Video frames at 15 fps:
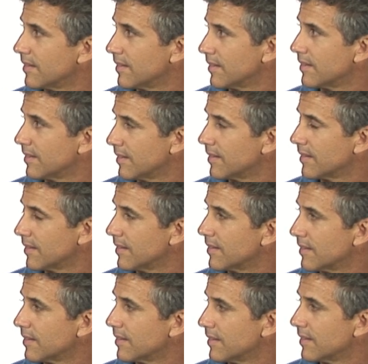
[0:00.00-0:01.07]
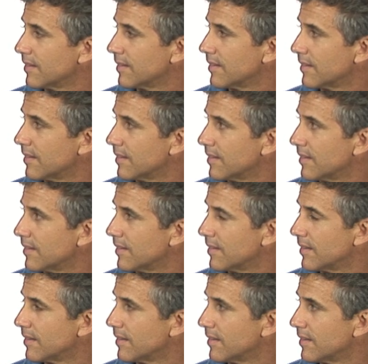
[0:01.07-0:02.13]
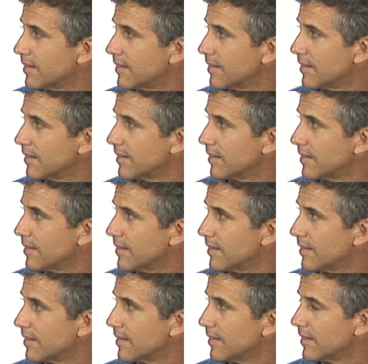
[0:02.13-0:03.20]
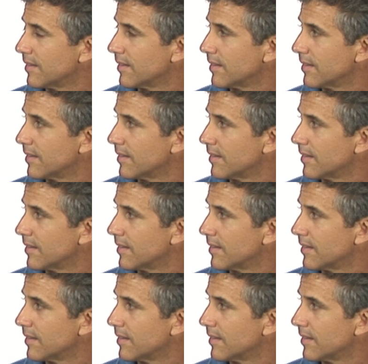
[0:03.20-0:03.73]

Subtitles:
(silent)